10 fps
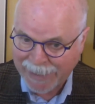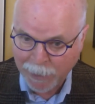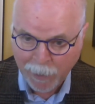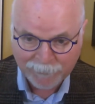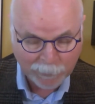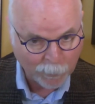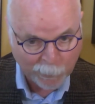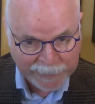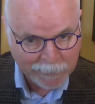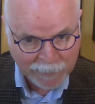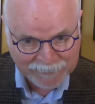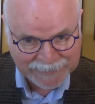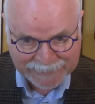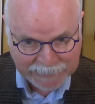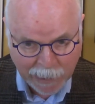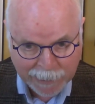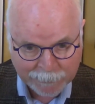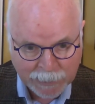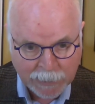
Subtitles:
off or a week off at a time